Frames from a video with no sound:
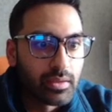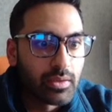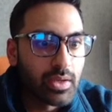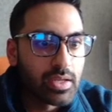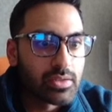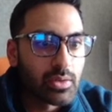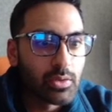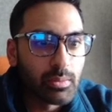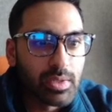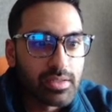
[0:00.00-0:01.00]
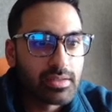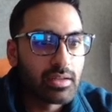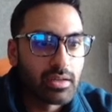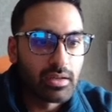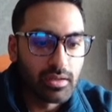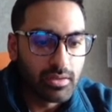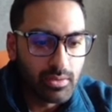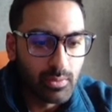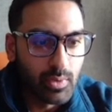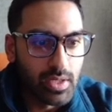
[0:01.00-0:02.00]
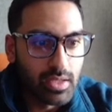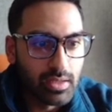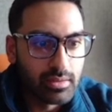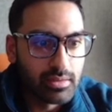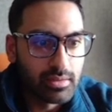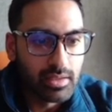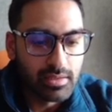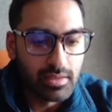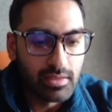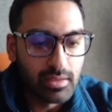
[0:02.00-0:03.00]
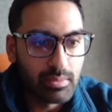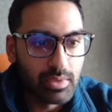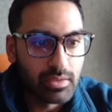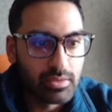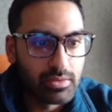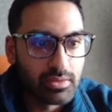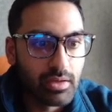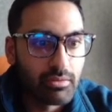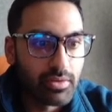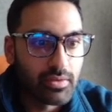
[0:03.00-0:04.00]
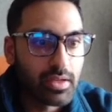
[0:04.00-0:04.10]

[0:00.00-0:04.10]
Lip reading: Okay, so anomaly detect. I don't know why that's in there, but let's just get rid of